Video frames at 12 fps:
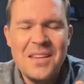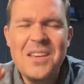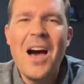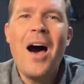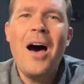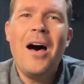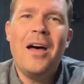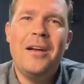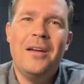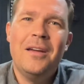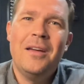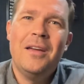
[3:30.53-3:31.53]

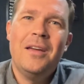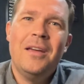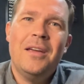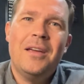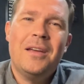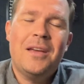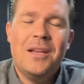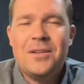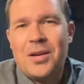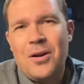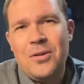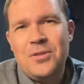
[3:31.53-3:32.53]
God can
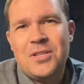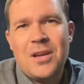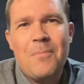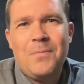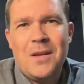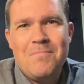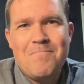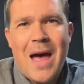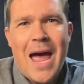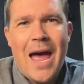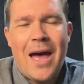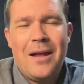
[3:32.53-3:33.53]
turn something
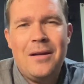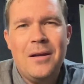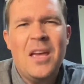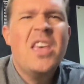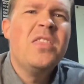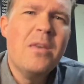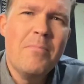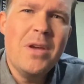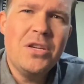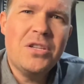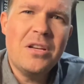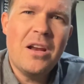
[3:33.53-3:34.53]
bad, the
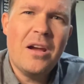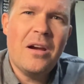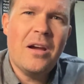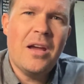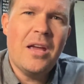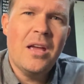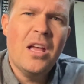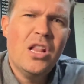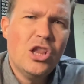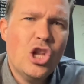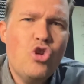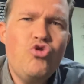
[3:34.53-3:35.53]
missionary
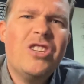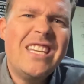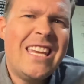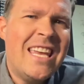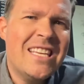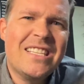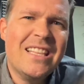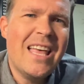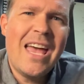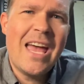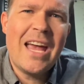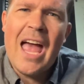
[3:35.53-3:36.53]
losing his
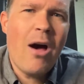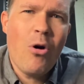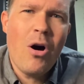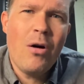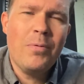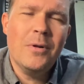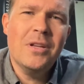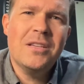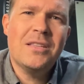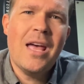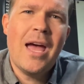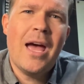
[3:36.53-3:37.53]
leg, how awful
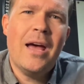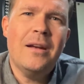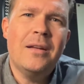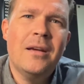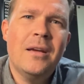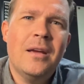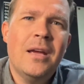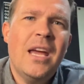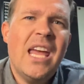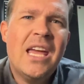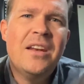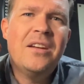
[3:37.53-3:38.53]
is that,
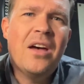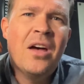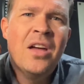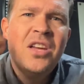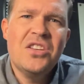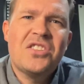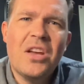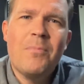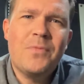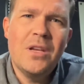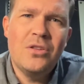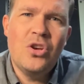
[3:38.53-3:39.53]
into
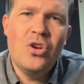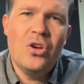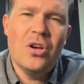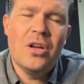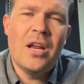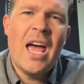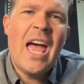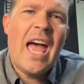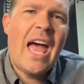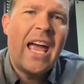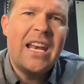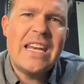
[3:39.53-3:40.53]
something good,
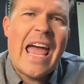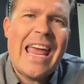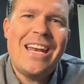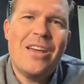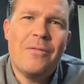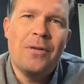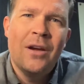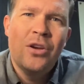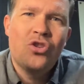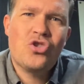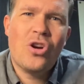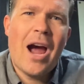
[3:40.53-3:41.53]
a native
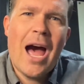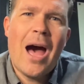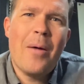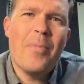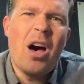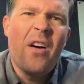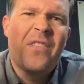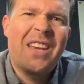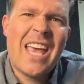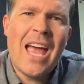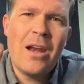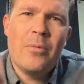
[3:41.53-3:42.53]
tribe of
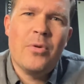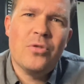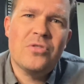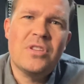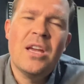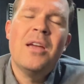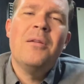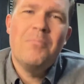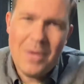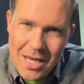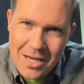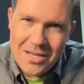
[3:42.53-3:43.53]
cannibals
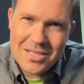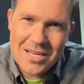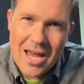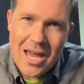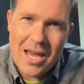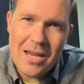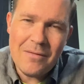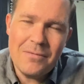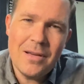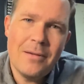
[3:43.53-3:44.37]
being saved.